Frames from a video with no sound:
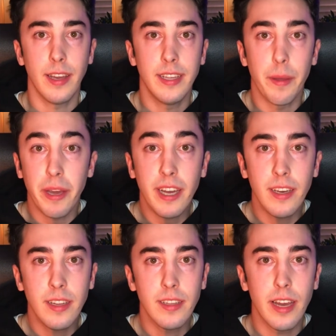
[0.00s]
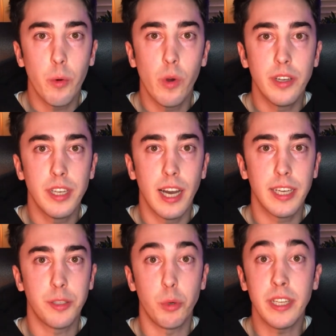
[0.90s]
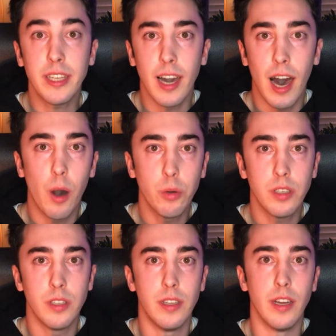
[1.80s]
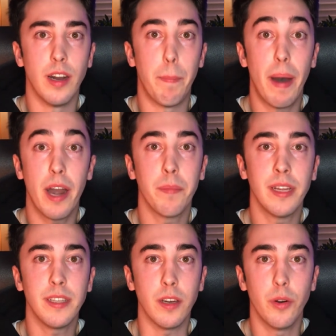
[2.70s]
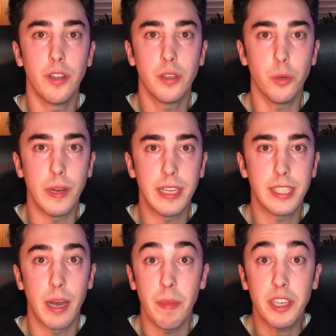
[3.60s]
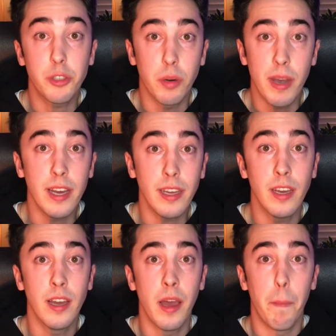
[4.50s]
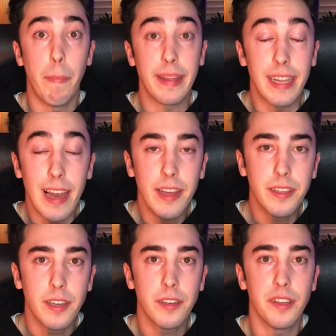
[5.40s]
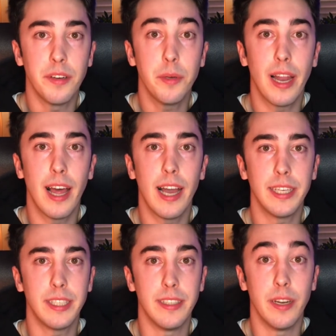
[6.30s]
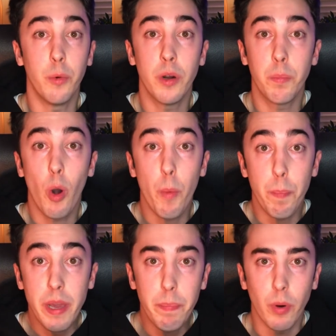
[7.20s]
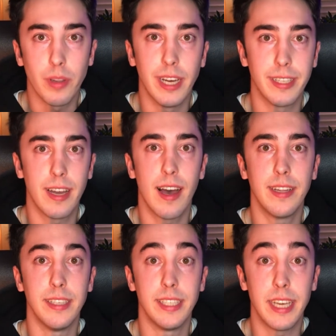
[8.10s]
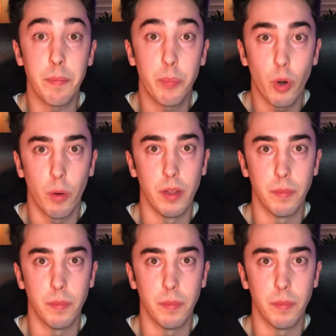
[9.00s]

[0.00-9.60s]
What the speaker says: In the beginning, they were just renting out their apartment in order to get some extra money, but later they realized there were more people that had the same problem.